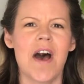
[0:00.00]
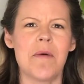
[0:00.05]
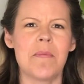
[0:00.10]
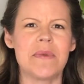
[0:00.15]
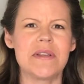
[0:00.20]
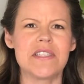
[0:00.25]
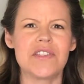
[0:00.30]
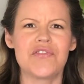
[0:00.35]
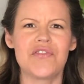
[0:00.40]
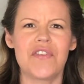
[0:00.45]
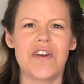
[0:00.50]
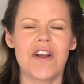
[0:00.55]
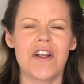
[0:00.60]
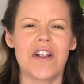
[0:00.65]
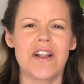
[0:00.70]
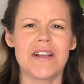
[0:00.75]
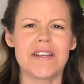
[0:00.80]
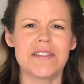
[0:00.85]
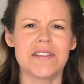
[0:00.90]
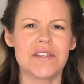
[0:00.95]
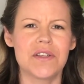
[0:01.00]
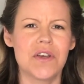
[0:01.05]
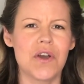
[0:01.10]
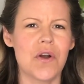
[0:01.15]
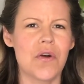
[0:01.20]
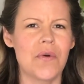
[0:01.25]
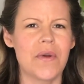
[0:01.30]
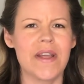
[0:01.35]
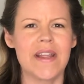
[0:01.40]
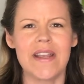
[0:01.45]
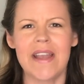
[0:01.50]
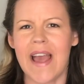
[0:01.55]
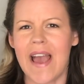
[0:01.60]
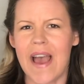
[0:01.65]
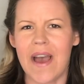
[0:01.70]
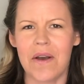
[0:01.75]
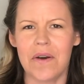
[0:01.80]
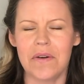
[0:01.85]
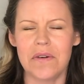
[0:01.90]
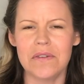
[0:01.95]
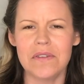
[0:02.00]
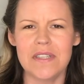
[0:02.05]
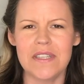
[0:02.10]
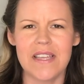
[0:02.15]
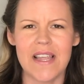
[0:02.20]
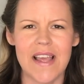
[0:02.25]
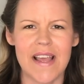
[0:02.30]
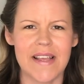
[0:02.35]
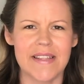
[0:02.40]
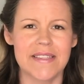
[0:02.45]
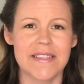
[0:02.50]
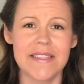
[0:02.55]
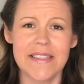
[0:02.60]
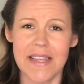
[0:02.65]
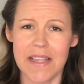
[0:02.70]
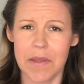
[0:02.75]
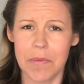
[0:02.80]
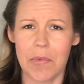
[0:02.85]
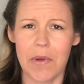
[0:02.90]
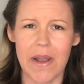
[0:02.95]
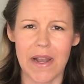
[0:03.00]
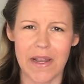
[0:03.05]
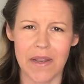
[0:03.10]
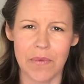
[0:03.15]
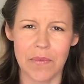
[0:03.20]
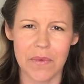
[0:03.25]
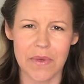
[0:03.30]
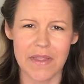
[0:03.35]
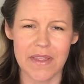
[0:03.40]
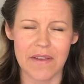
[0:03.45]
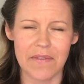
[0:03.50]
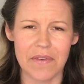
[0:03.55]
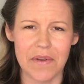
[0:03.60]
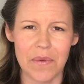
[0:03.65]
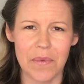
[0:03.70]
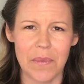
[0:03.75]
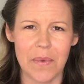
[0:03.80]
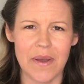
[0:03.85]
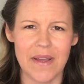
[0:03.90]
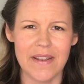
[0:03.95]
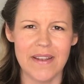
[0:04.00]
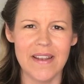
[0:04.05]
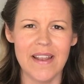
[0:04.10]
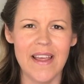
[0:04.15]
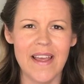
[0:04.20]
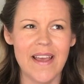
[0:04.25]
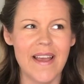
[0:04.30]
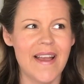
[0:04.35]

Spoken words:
as far as going out and celebrating with everyone.